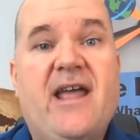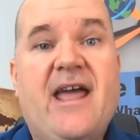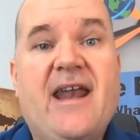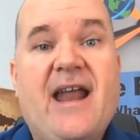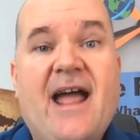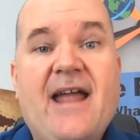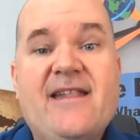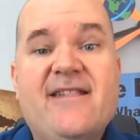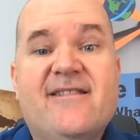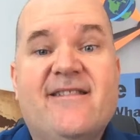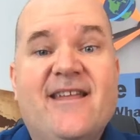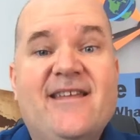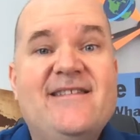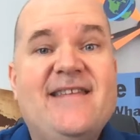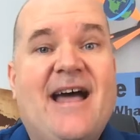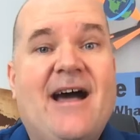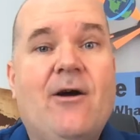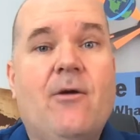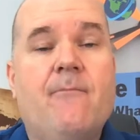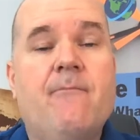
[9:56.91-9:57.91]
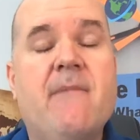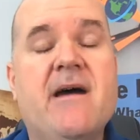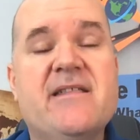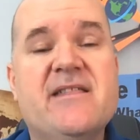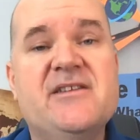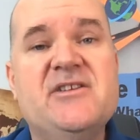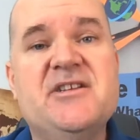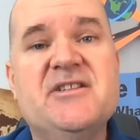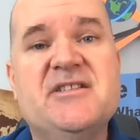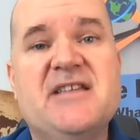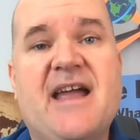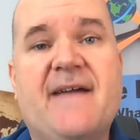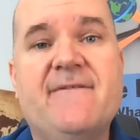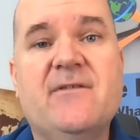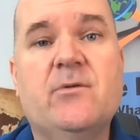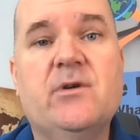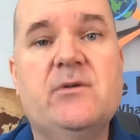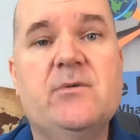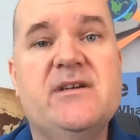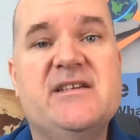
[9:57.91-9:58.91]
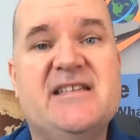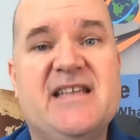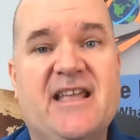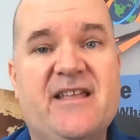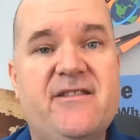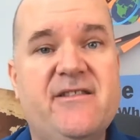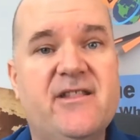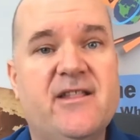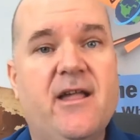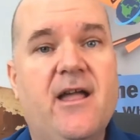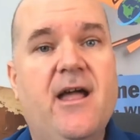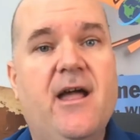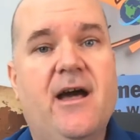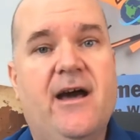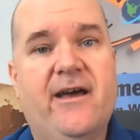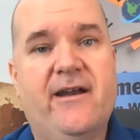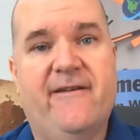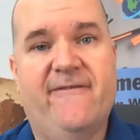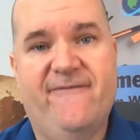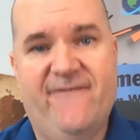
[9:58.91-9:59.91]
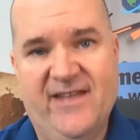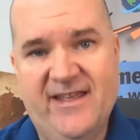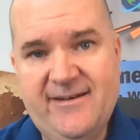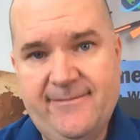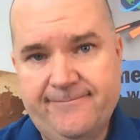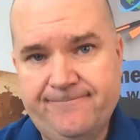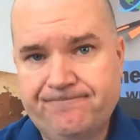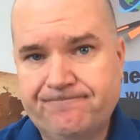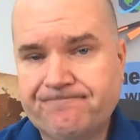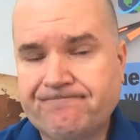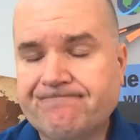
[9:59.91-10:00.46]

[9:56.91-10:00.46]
And I send out messages to everyone who attends an event